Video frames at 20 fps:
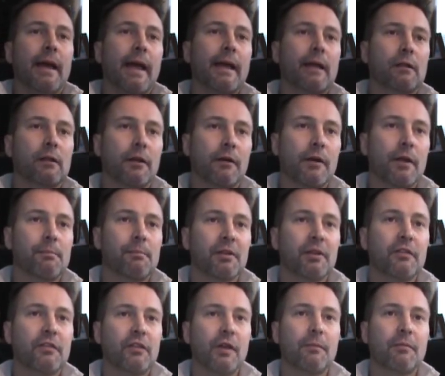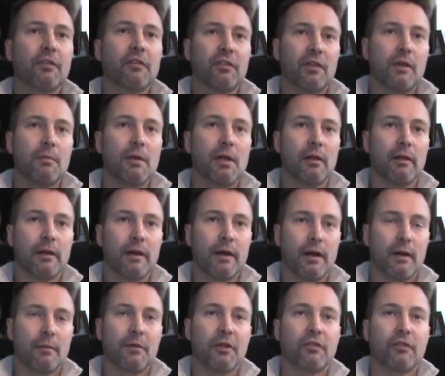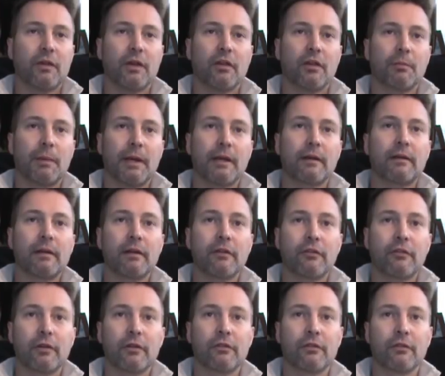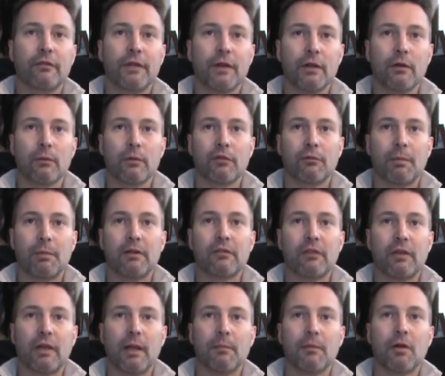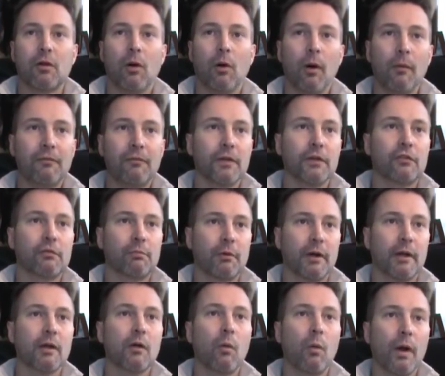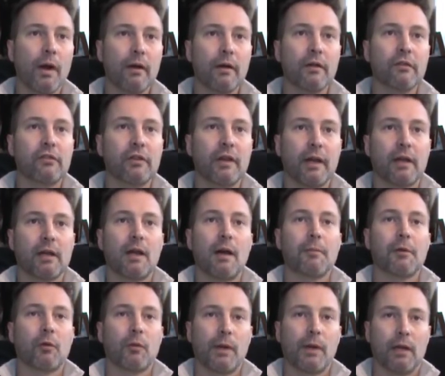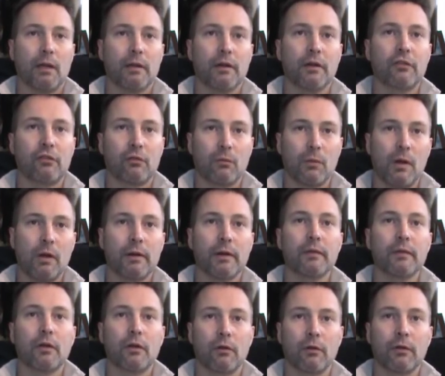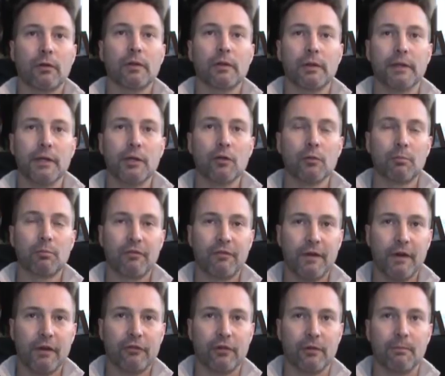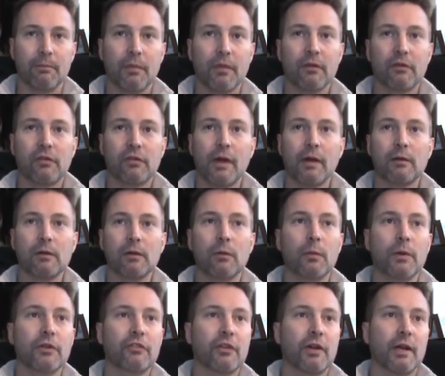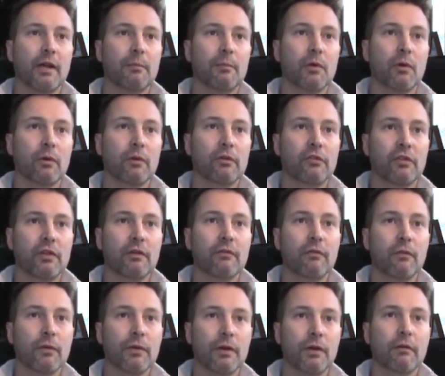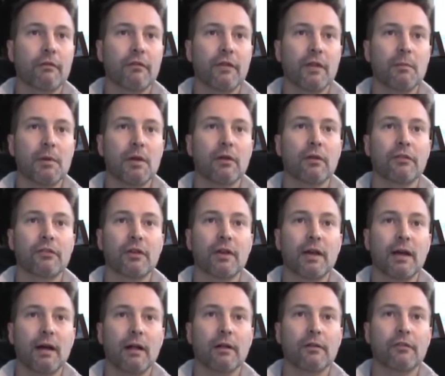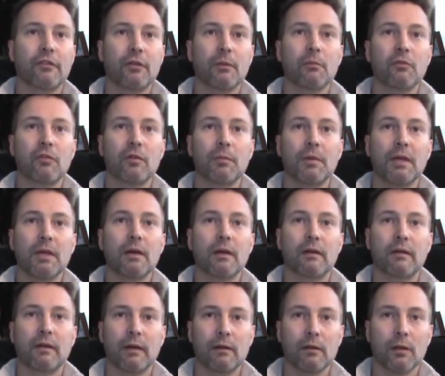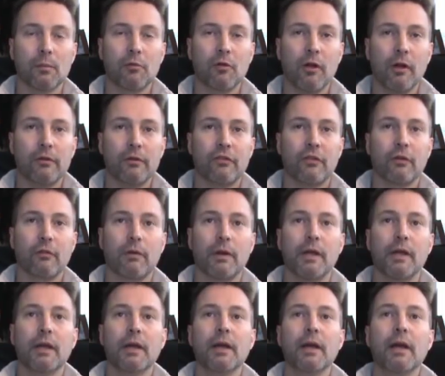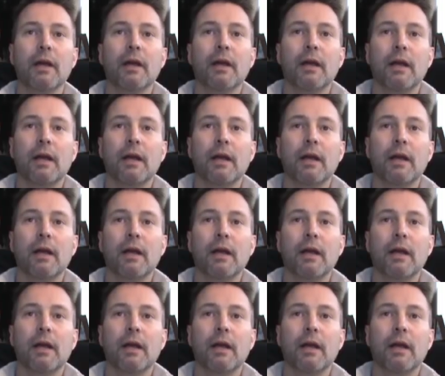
hey Clary, please keep this email anonymous as my intention is a video response aimed at hopefully spreading awareness and economic realities surrounding the current legal profession. The cycle in which I am noticing for young females in college seems to be attain a liberal arts degree